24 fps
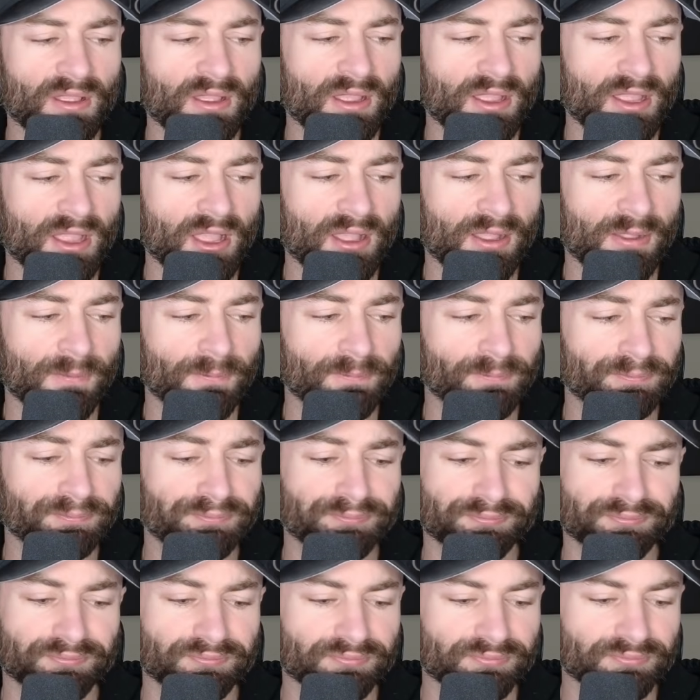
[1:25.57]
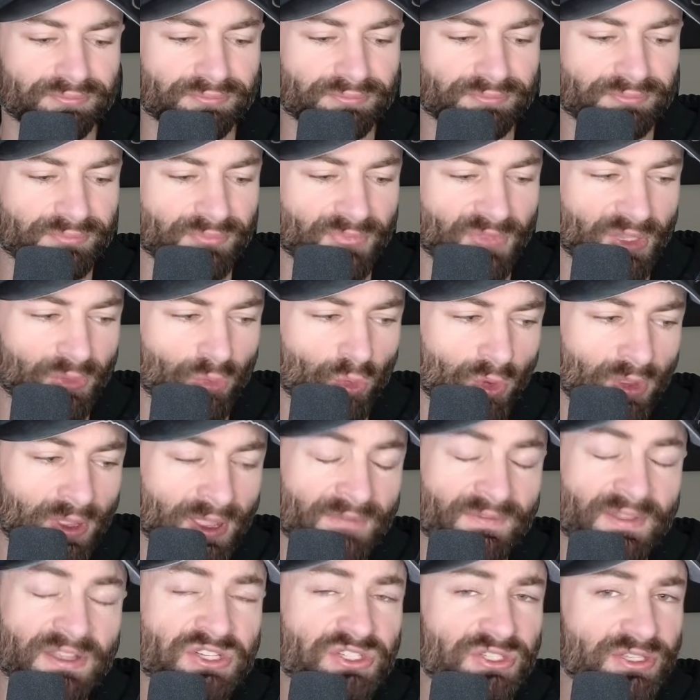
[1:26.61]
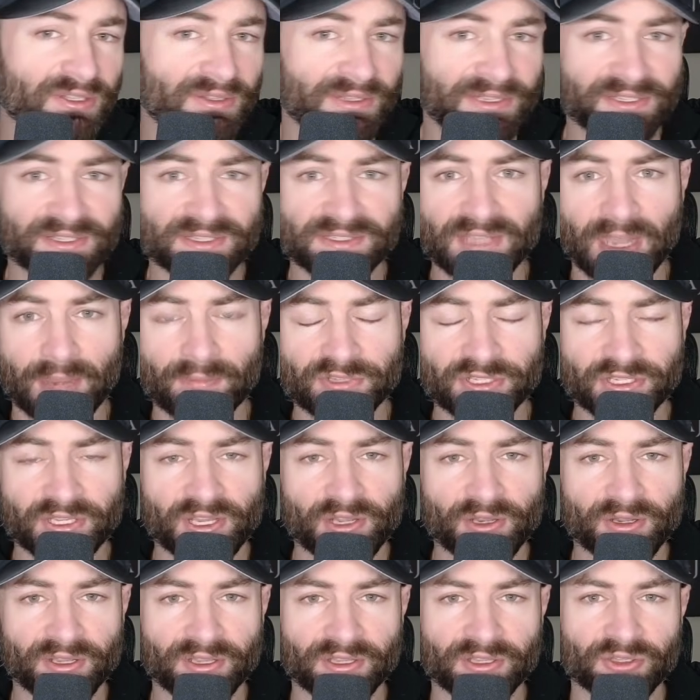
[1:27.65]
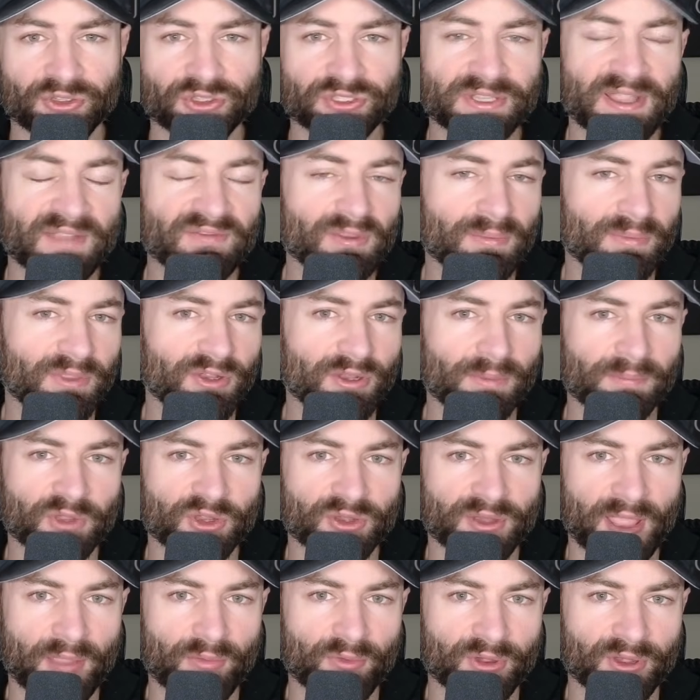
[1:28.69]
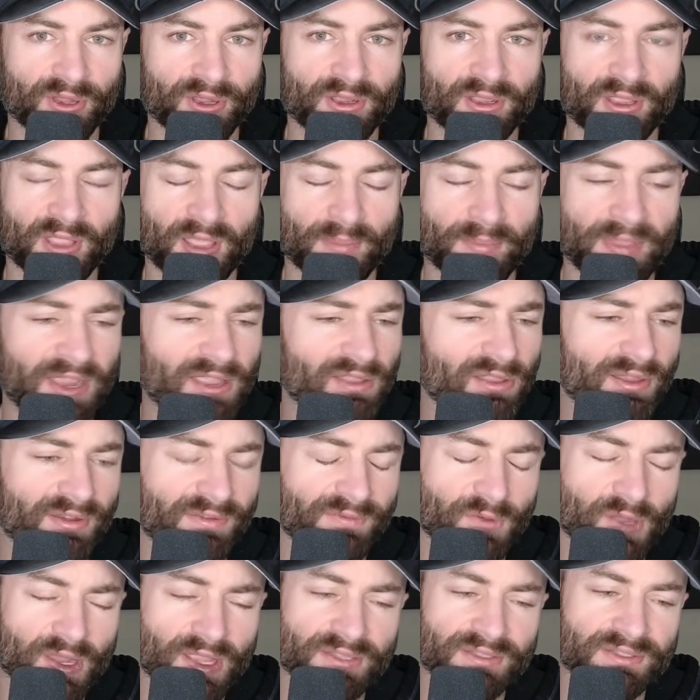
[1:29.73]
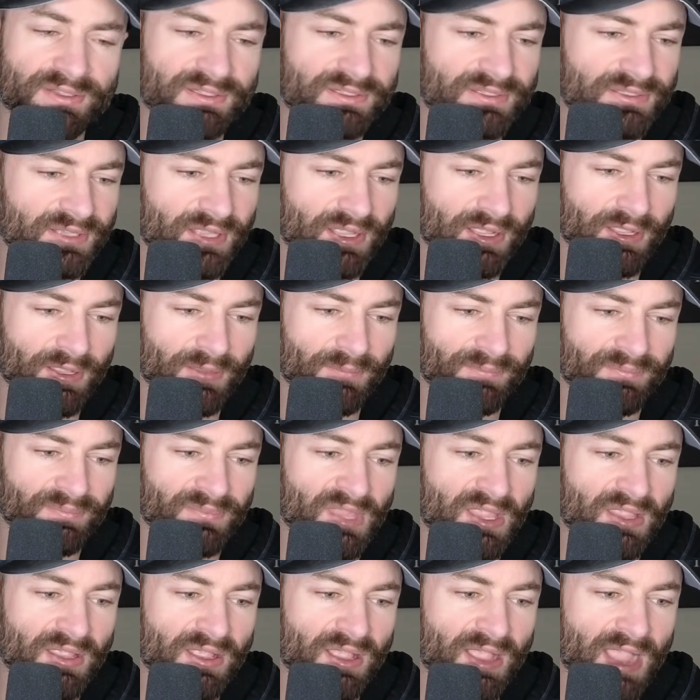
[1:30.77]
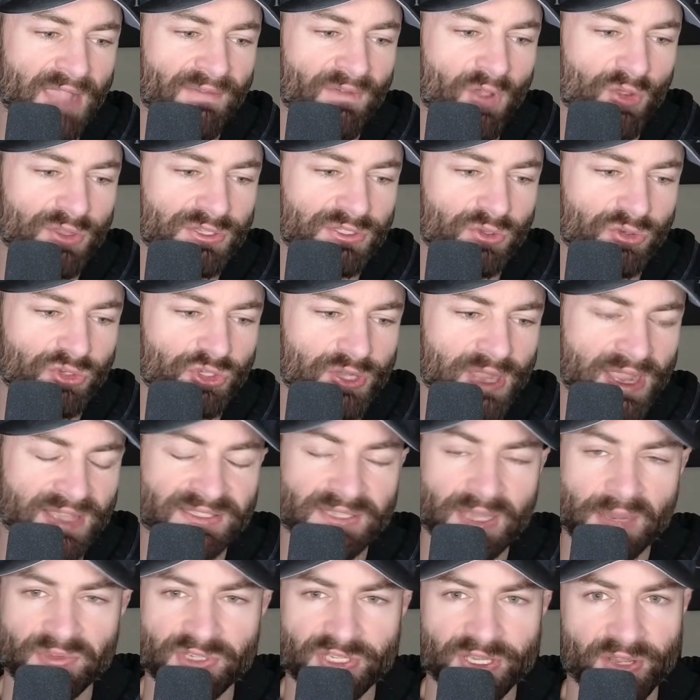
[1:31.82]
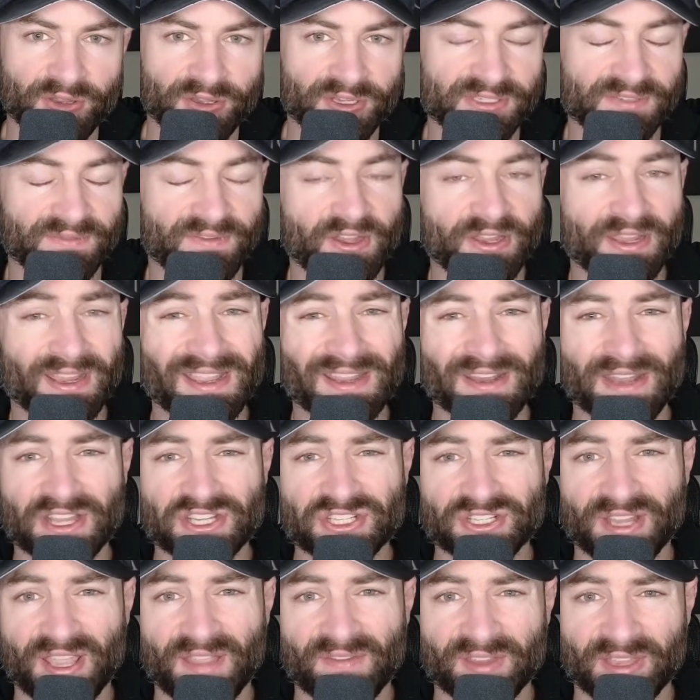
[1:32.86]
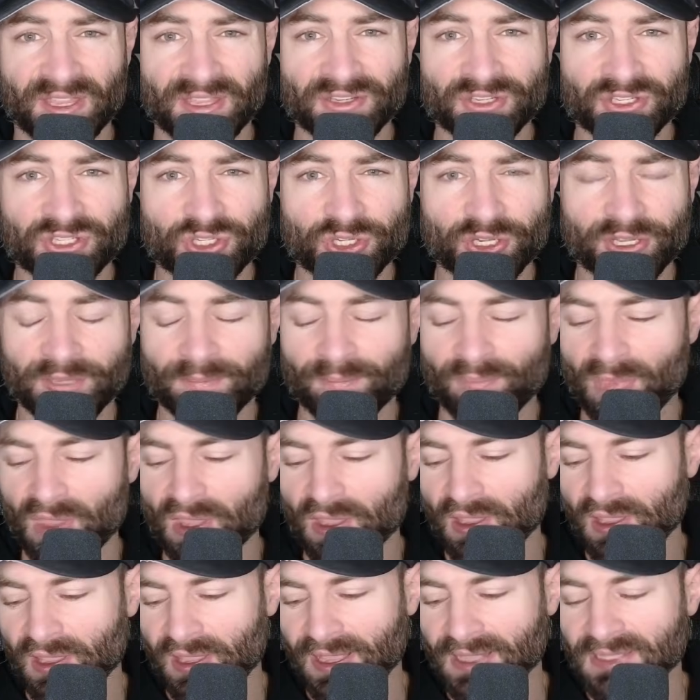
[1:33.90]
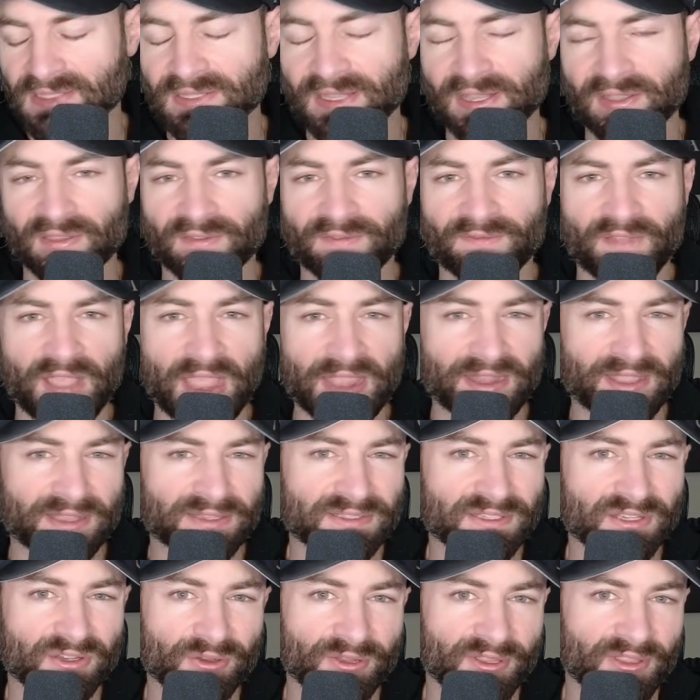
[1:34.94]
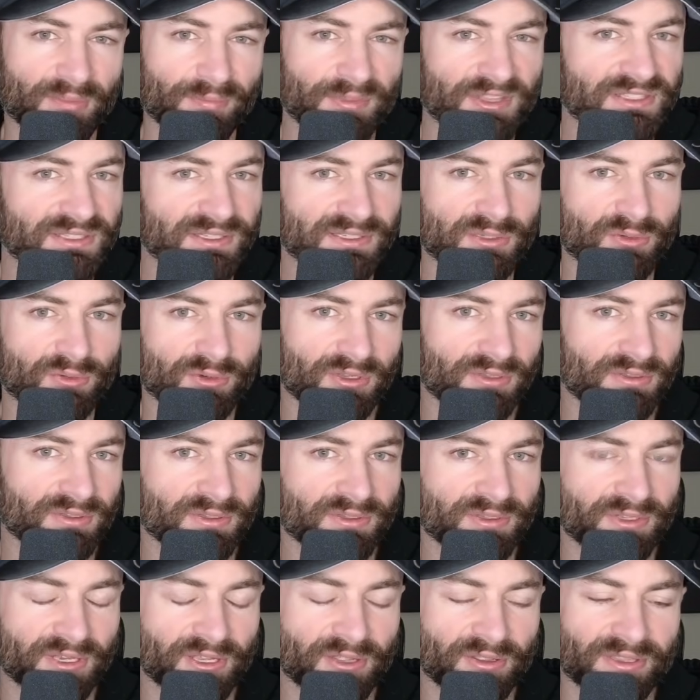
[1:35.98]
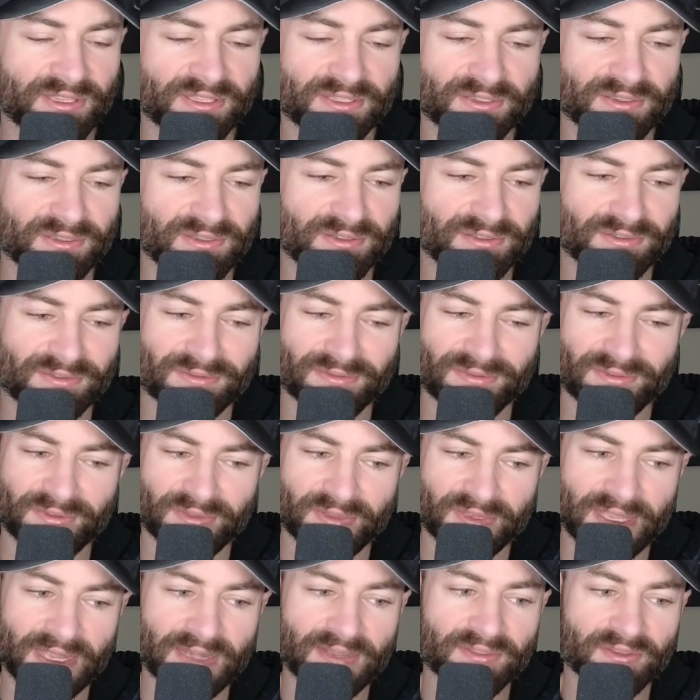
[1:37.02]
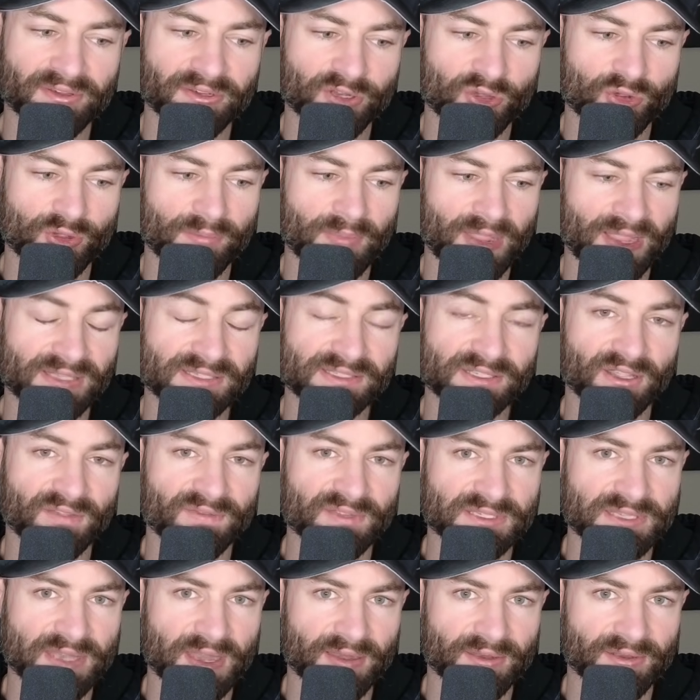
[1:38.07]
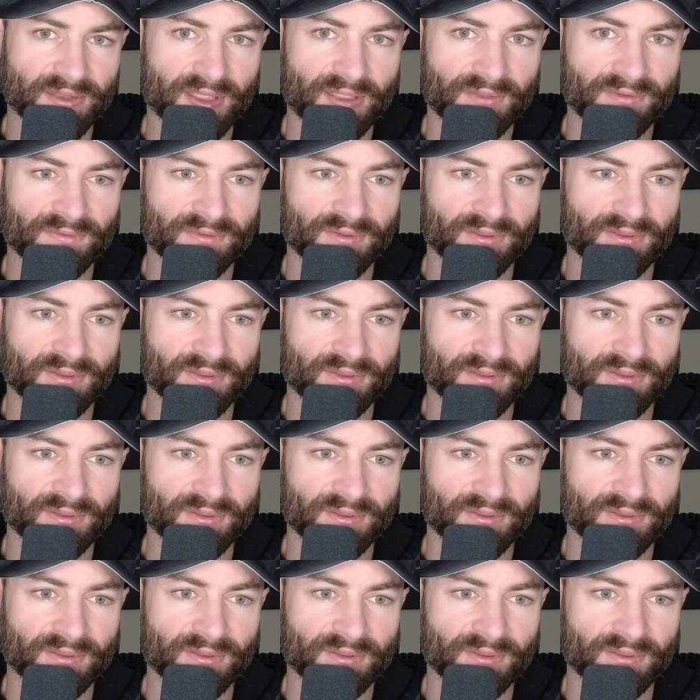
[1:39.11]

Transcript: um, will eventually lead to cybersecurity. You just have to build up your network, uh, make a lot of friends. Um, I've always told you guys cybersecurity is a very connection heavy industry. It's like the finance degree in the business world. You know, it, getting the degree by itself is not enough.